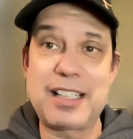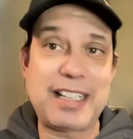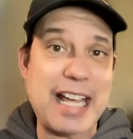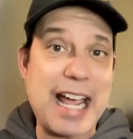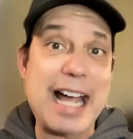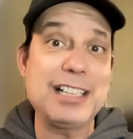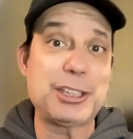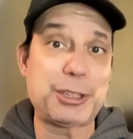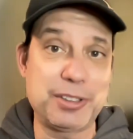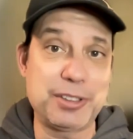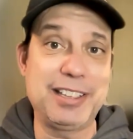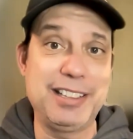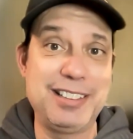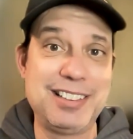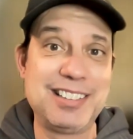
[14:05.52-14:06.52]

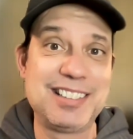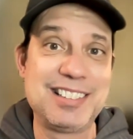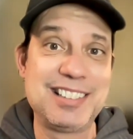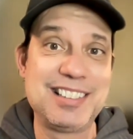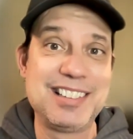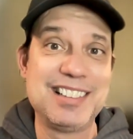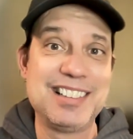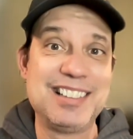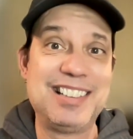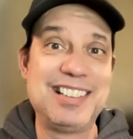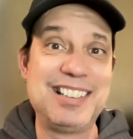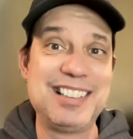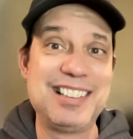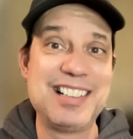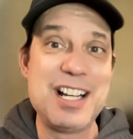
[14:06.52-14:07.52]
casually,
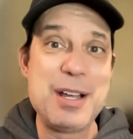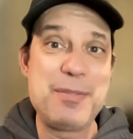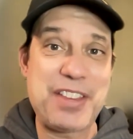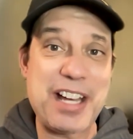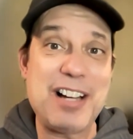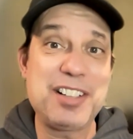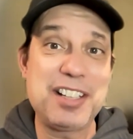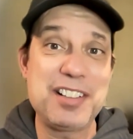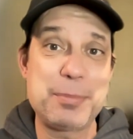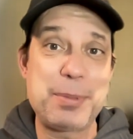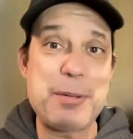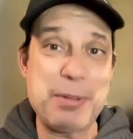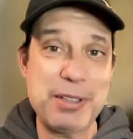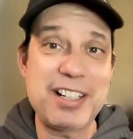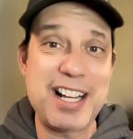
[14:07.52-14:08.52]
thousands of
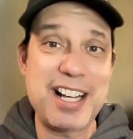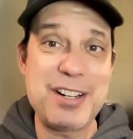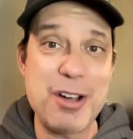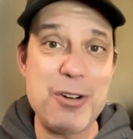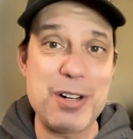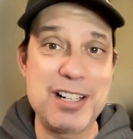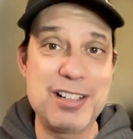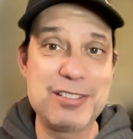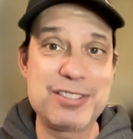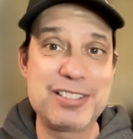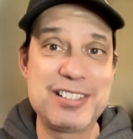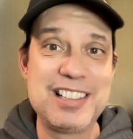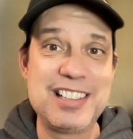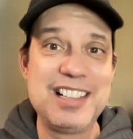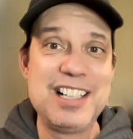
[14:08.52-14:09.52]
people that I know of
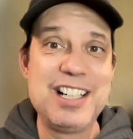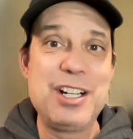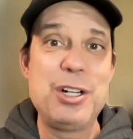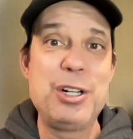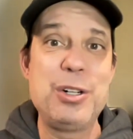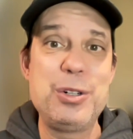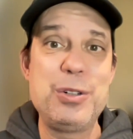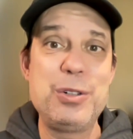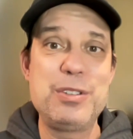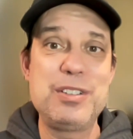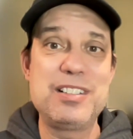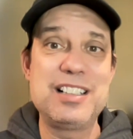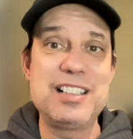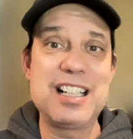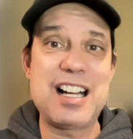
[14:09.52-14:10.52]

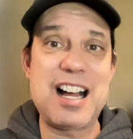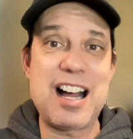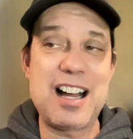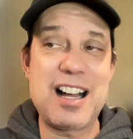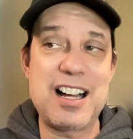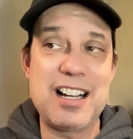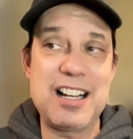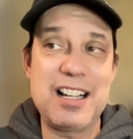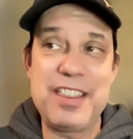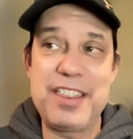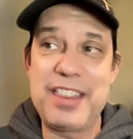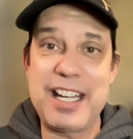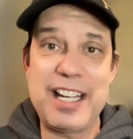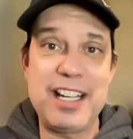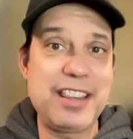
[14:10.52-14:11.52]
who
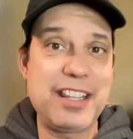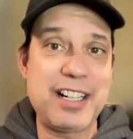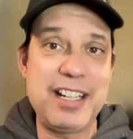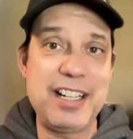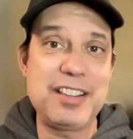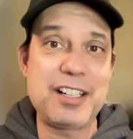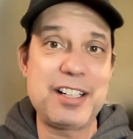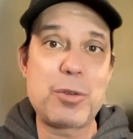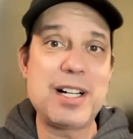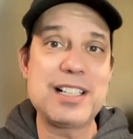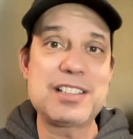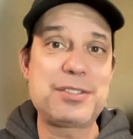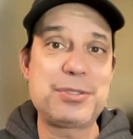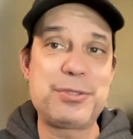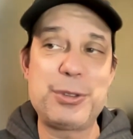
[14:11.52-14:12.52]
they in their
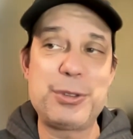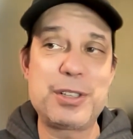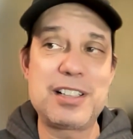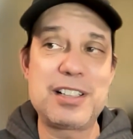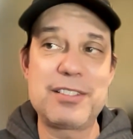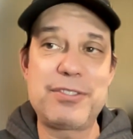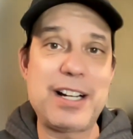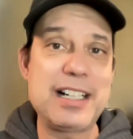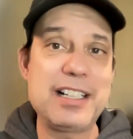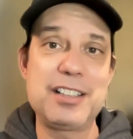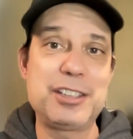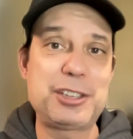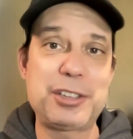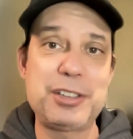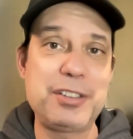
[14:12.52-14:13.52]
quest for finding
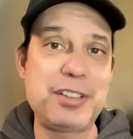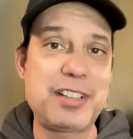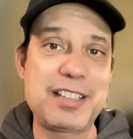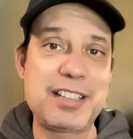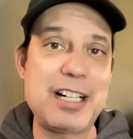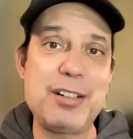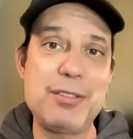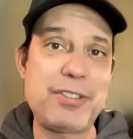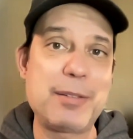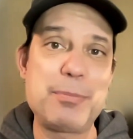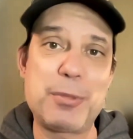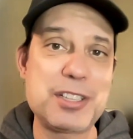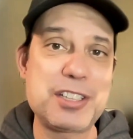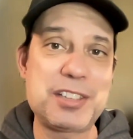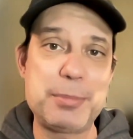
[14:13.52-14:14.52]
the truth, they don't
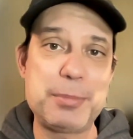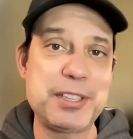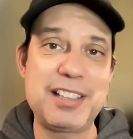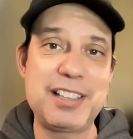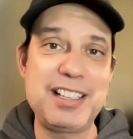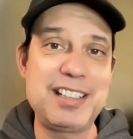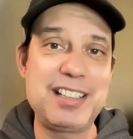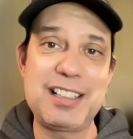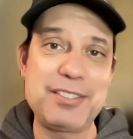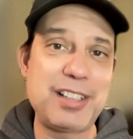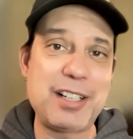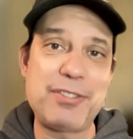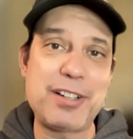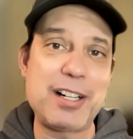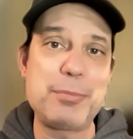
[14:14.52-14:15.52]
find more stability,
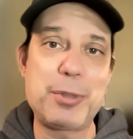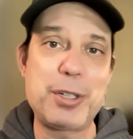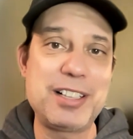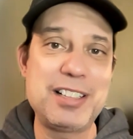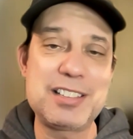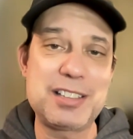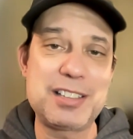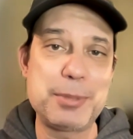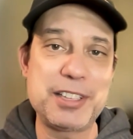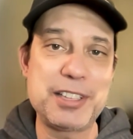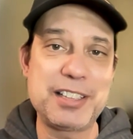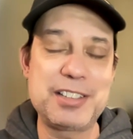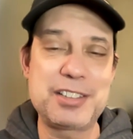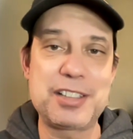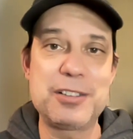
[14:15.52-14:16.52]
they find more
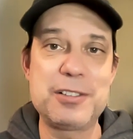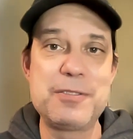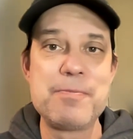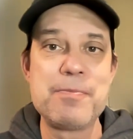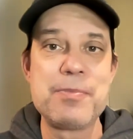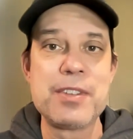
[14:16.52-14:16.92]
instability. So